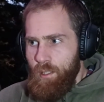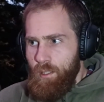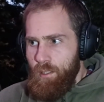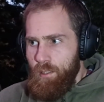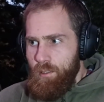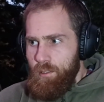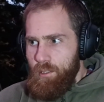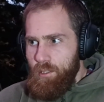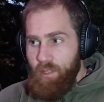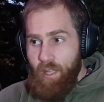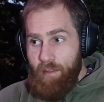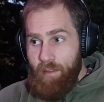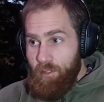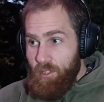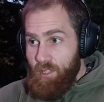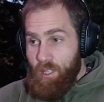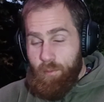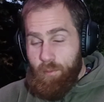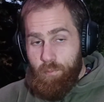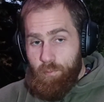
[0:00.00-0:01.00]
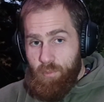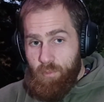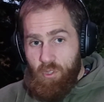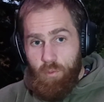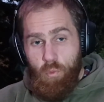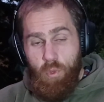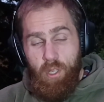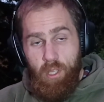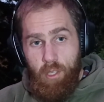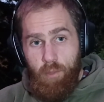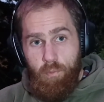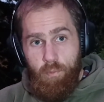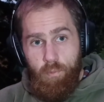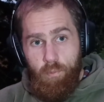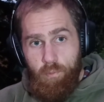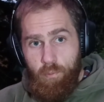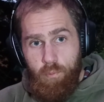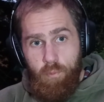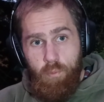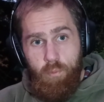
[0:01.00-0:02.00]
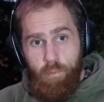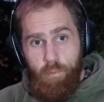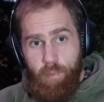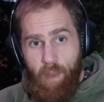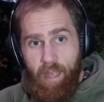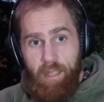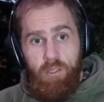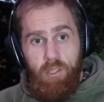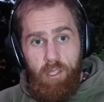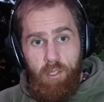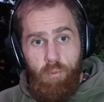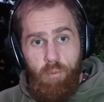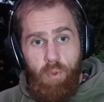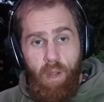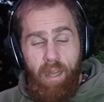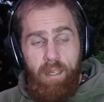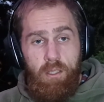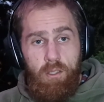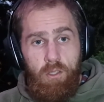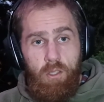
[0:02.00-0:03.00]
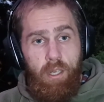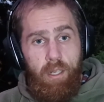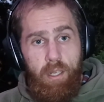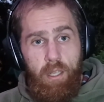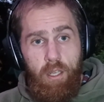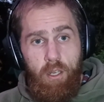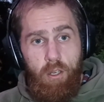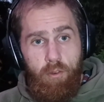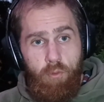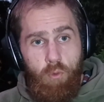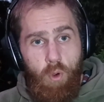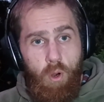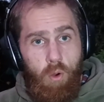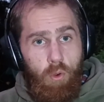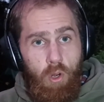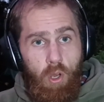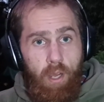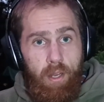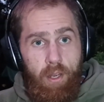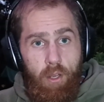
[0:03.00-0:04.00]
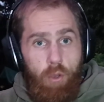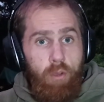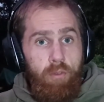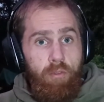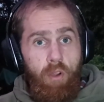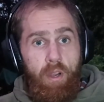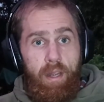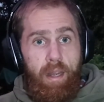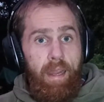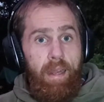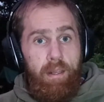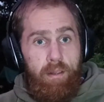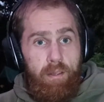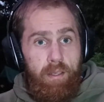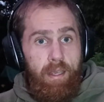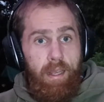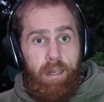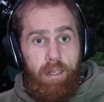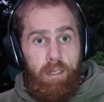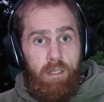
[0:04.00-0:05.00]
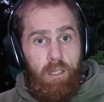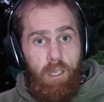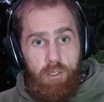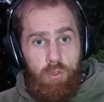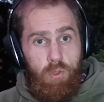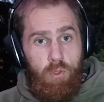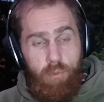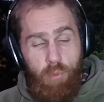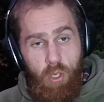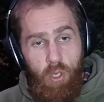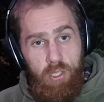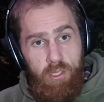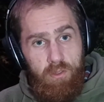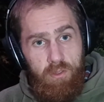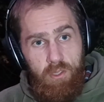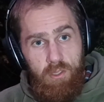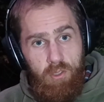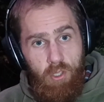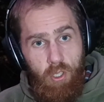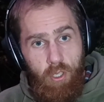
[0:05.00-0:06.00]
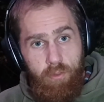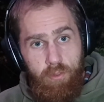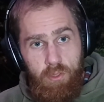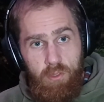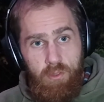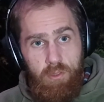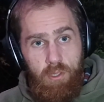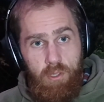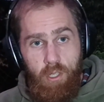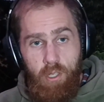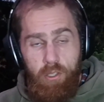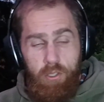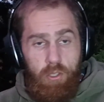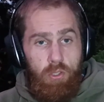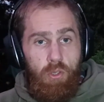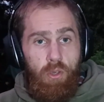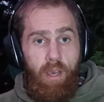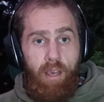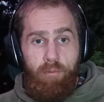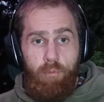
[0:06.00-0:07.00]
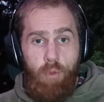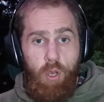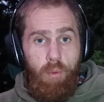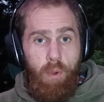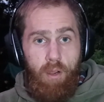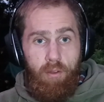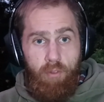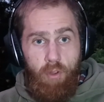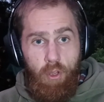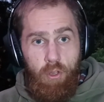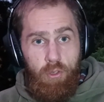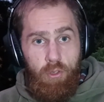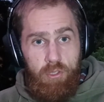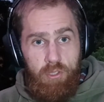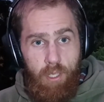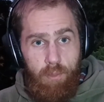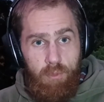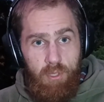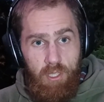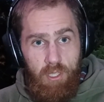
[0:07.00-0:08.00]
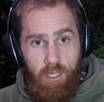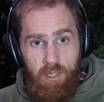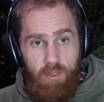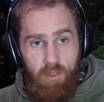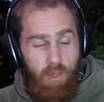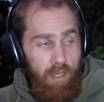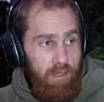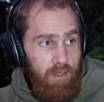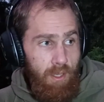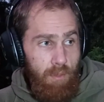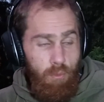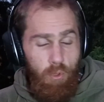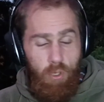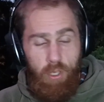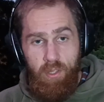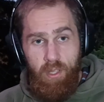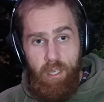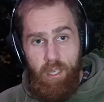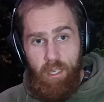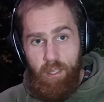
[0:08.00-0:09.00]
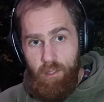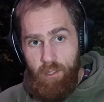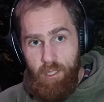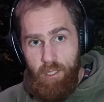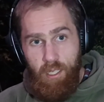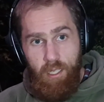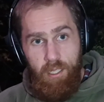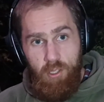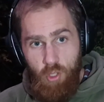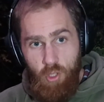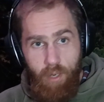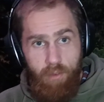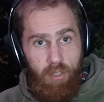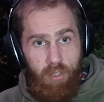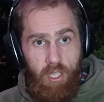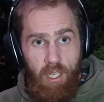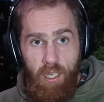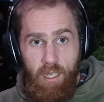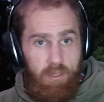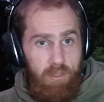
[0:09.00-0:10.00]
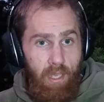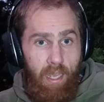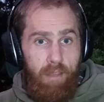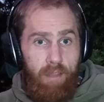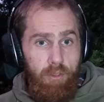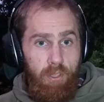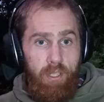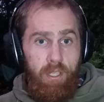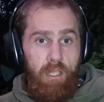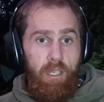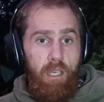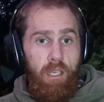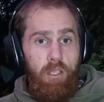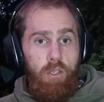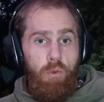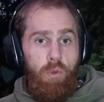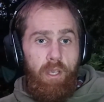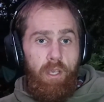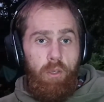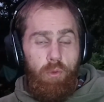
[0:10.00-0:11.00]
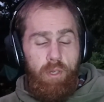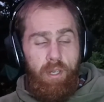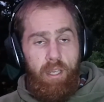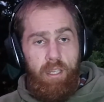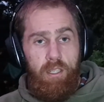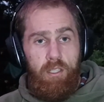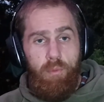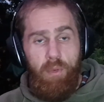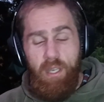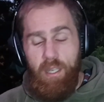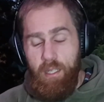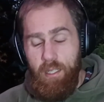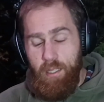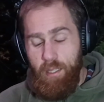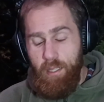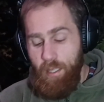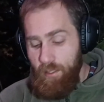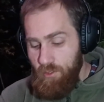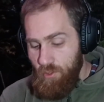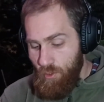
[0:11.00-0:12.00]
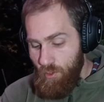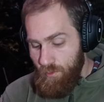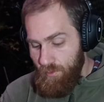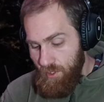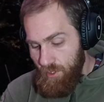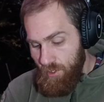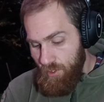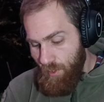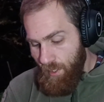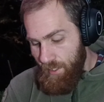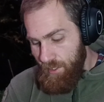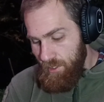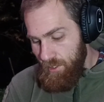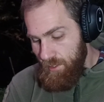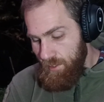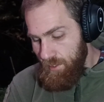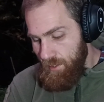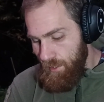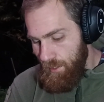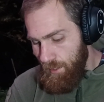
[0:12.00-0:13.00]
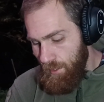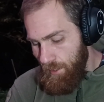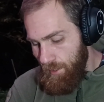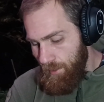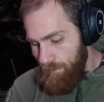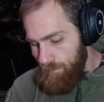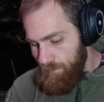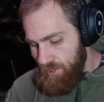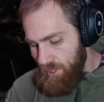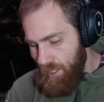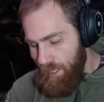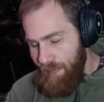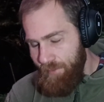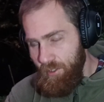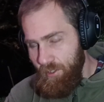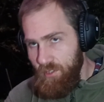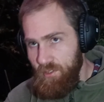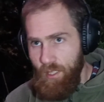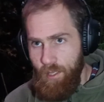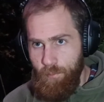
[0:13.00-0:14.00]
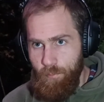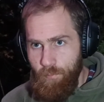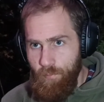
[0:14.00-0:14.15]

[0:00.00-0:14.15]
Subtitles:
just having some really basic practical idea of what would I do if I needed to get in touch with emergency services. You know, do you have mobile phone reception? Is there somebody there that can drive a car safely to get you where you would need to be in that sort of situation? So having some